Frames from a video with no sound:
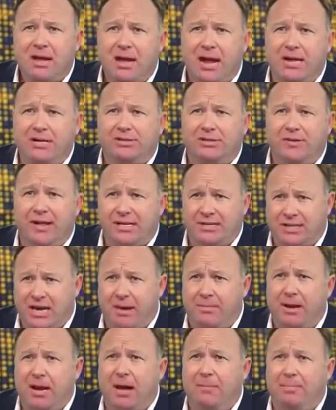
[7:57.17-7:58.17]
And so that's
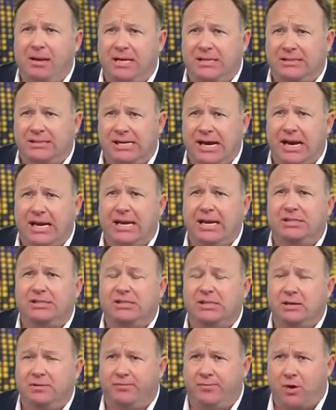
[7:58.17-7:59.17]
coming up. He said it's
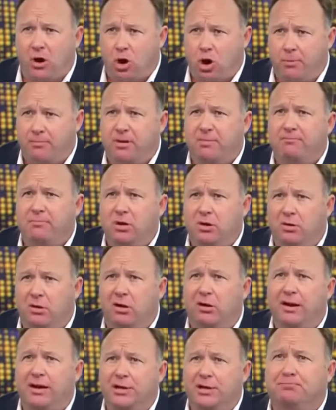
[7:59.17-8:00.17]
confirmed
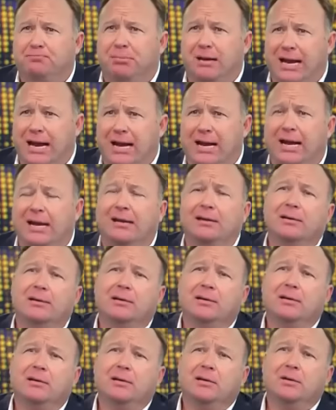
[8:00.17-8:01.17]
Mueller planning
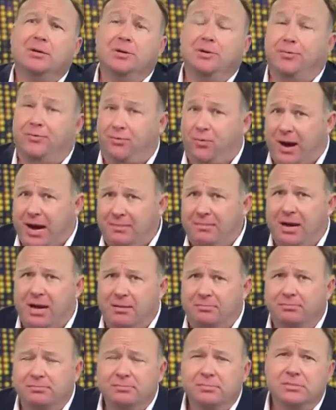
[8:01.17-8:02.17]
to frame
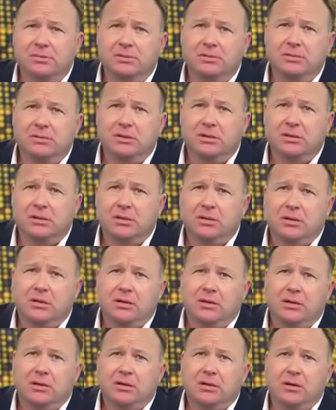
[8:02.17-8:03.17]
him,
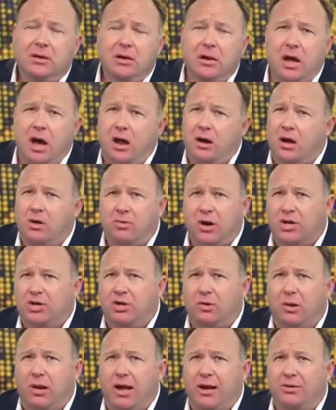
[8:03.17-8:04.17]
not on
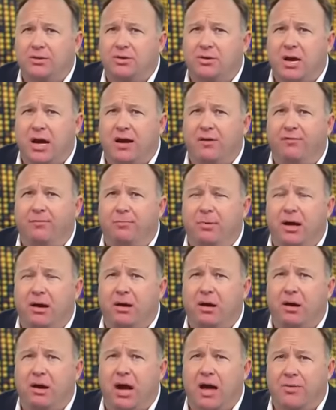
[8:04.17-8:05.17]
Russia-related stuff, but
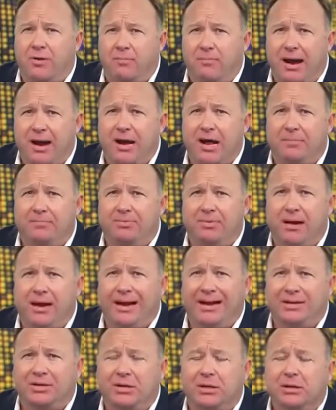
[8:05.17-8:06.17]
on other made-up
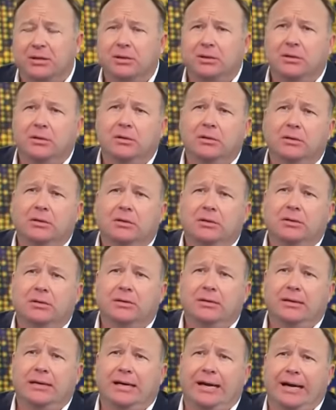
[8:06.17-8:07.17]
things,
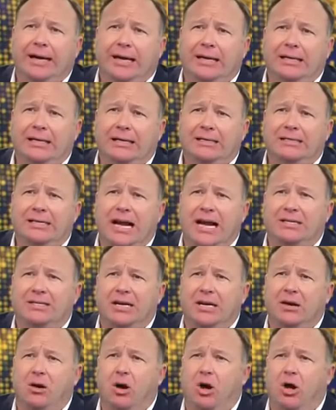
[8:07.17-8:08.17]
and is
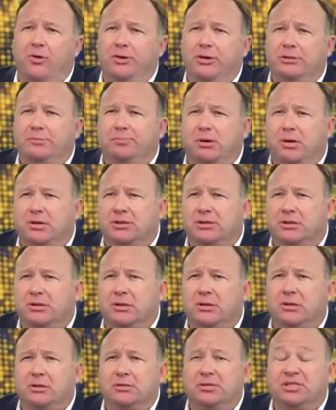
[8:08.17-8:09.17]
asking all these
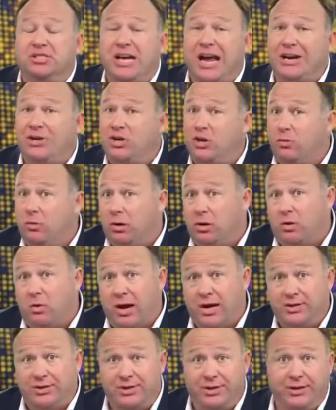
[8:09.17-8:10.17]
personal sexual
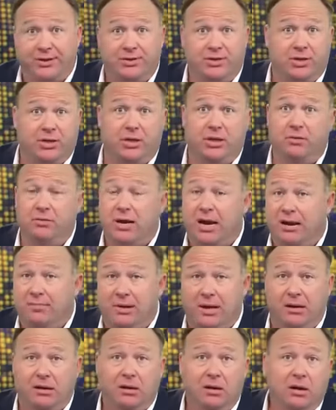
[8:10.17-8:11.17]
questions, you name
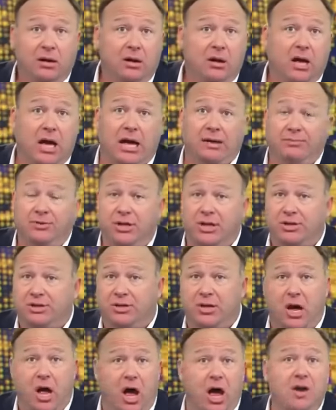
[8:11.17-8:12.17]
it, of
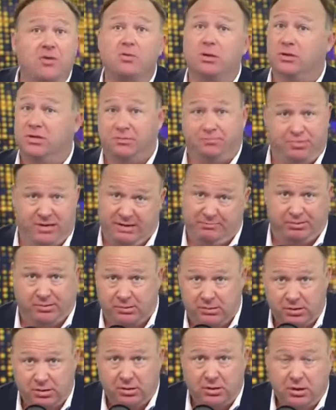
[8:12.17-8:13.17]
just hundreds of
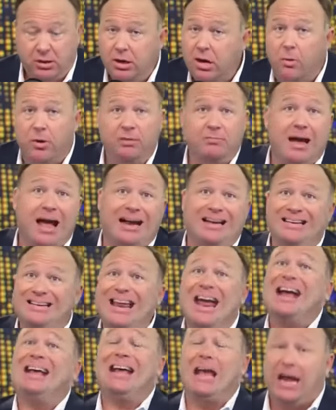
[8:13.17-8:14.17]
people going back
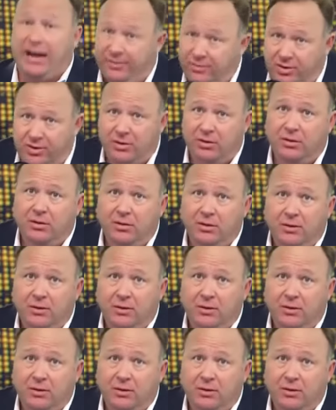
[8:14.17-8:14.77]
decades